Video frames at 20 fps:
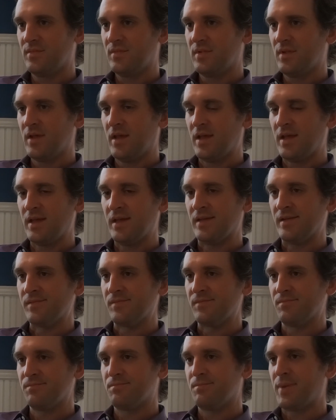a
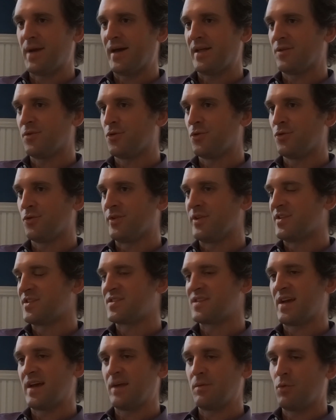pothole in the
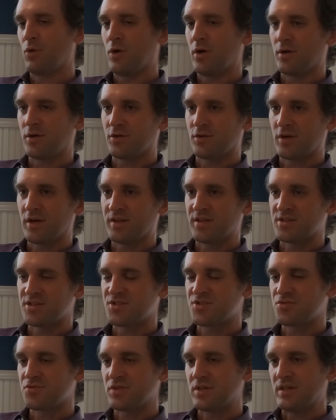sidewalk or on the
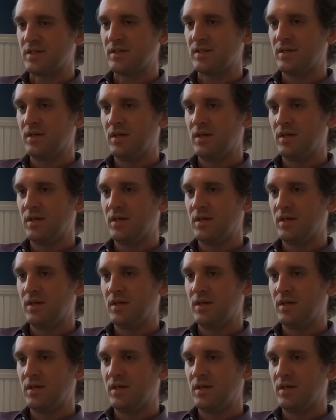street,